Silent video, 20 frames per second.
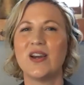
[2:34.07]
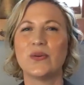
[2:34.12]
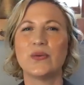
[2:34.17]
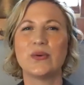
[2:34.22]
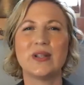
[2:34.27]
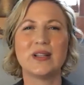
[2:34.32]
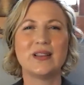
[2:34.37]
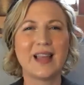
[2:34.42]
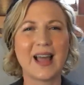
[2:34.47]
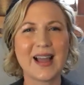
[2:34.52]

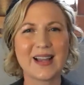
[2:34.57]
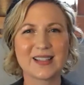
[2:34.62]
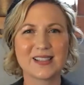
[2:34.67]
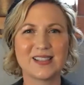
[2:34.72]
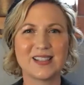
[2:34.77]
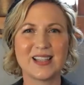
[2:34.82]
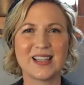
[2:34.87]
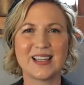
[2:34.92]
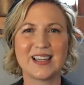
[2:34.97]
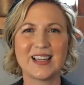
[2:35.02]

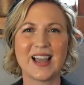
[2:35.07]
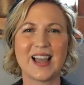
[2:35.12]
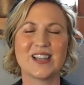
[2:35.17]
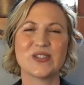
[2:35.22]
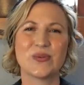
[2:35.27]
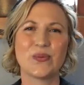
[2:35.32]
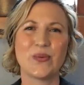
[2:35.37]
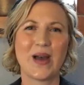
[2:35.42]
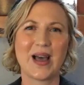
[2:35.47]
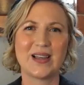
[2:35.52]
relaxing,
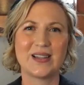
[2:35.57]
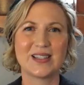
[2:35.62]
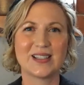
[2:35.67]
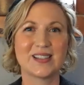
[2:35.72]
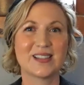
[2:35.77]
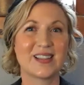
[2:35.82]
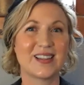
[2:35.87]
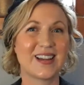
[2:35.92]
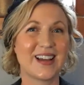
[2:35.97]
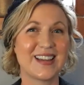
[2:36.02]
as well
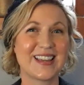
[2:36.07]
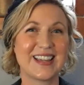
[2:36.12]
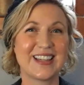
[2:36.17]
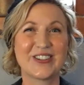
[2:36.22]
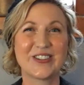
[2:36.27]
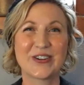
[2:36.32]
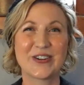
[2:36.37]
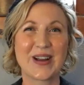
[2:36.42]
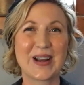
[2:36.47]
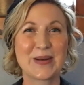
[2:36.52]
as
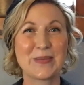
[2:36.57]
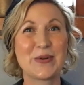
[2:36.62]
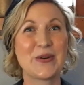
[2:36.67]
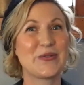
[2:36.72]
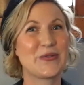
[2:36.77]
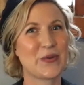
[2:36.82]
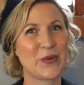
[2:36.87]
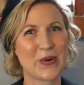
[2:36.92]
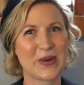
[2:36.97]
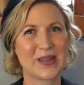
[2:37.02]
incredible
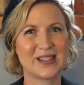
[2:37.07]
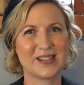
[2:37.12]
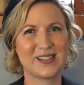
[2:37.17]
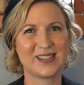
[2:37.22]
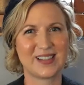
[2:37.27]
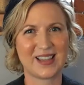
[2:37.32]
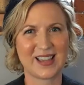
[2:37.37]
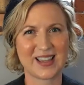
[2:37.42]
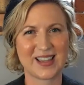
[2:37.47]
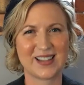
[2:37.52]
for the
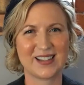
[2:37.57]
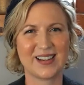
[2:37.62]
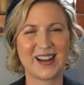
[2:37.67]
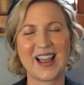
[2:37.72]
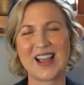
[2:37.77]
skin.